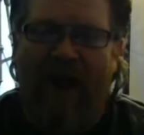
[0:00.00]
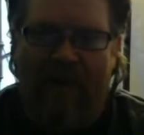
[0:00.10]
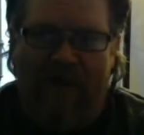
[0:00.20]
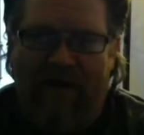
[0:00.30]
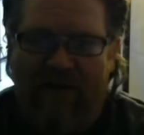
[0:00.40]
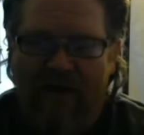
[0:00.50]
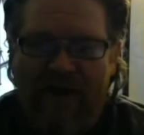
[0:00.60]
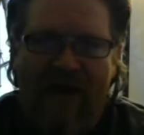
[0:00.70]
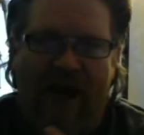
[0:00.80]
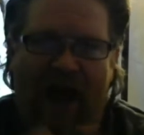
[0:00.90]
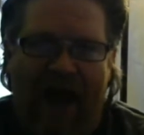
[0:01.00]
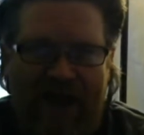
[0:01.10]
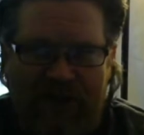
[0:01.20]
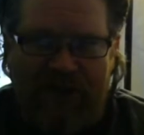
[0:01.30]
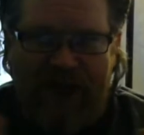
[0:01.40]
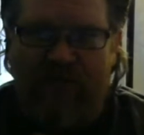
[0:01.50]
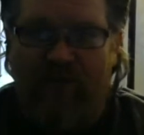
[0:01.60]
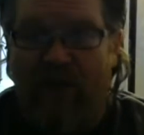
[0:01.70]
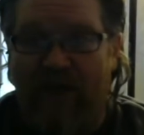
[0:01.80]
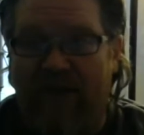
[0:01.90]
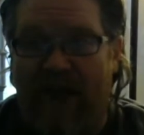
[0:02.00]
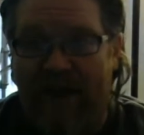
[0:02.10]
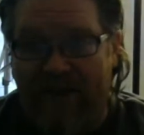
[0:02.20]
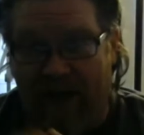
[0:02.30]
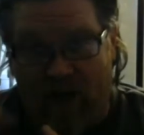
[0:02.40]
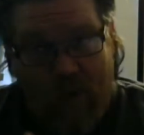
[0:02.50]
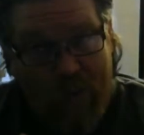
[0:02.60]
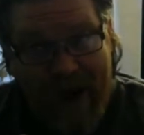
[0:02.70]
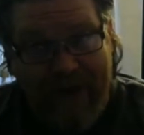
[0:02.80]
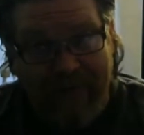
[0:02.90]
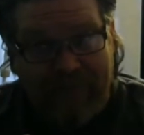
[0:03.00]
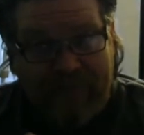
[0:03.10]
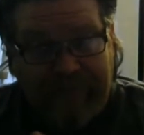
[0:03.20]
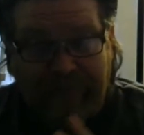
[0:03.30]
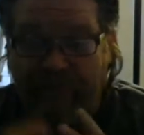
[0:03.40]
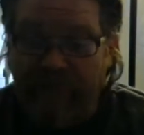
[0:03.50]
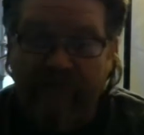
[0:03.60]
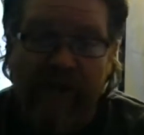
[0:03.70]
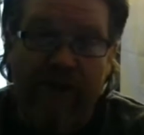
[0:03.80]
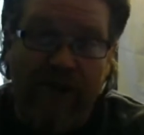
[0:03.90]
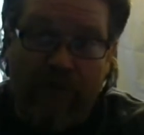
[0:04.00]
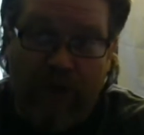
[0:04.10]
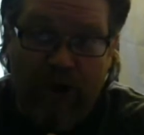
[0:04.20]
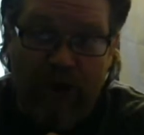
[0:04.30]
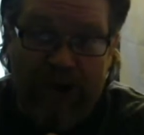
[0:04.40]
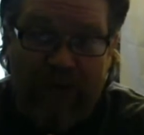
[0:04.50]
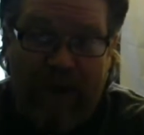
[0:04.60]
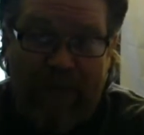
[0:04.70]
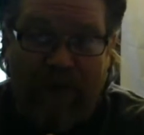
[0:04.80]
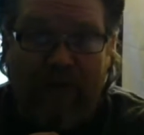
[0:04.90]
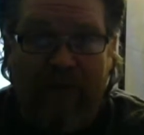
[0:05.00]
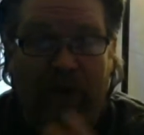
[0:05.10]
came out. I asked Jason Willis. I asked Eric White. to produce the people,